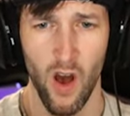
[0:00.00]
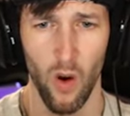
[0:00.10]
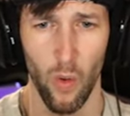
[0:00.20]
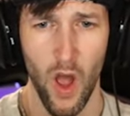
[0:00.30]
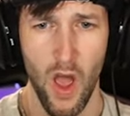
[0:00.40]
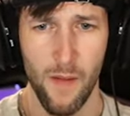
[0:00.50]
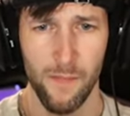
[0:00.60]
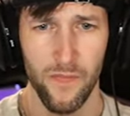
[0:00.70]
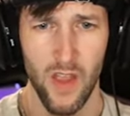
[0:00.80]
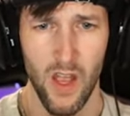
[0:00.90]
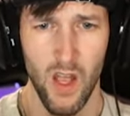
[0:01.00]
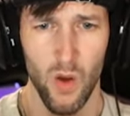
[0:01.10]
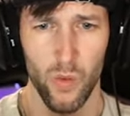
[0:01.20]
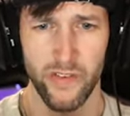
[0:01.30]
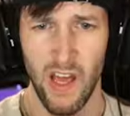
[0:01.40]
go?
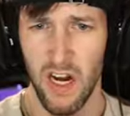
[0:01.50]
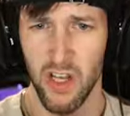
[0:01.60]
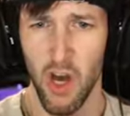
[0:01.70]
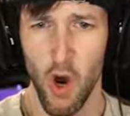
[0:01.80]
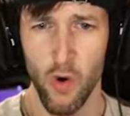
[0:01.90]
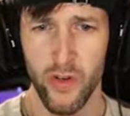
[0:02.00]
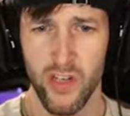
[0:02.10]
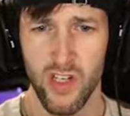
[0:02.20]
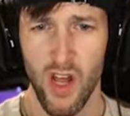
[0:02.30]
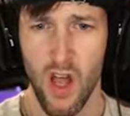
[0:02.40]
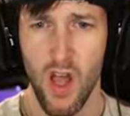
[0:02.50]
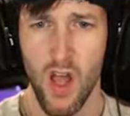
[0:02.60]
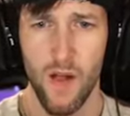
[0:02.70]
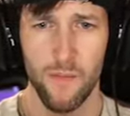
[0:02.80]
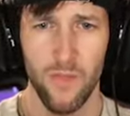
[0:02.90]
Was that a ghost?
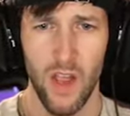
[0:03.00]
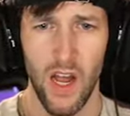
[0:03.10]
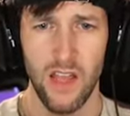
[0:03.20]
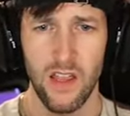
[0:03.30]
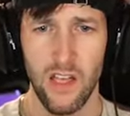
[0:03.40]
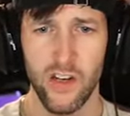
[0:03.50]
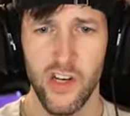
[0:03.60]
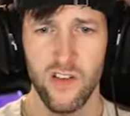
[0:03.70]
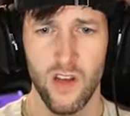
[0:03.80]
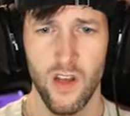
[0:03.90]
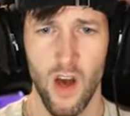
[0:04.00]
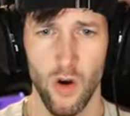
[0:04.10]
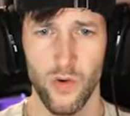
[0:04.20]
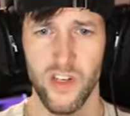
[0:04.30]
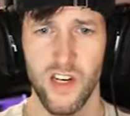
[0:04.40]
I think she's a
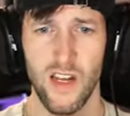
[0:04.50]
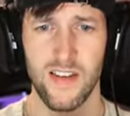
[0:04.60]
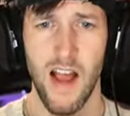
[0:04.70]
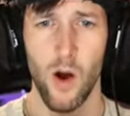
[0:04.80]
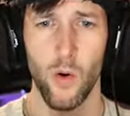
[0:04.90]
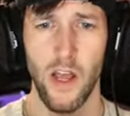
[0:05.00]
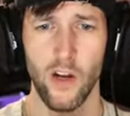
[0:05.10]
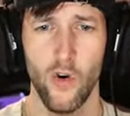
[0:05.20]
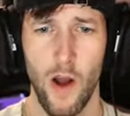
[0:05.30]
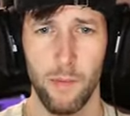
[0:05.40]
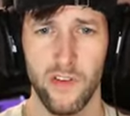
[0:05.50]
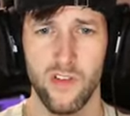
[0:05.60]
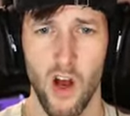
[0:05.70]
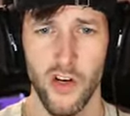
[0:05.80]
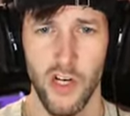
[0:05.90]
ghost. Down in
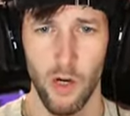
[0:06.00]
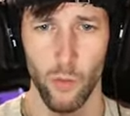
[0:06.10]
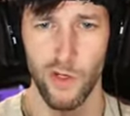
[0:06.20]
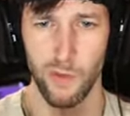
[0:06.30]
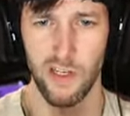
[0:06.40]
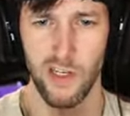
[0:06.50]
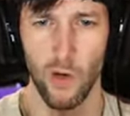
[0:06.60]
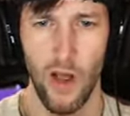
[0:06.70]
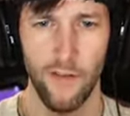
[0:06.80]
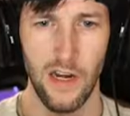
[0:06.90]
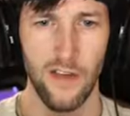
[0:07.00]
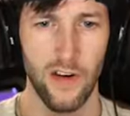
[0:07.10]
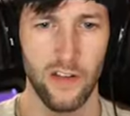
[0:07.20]
Grandpa's dungeon, which we still haven't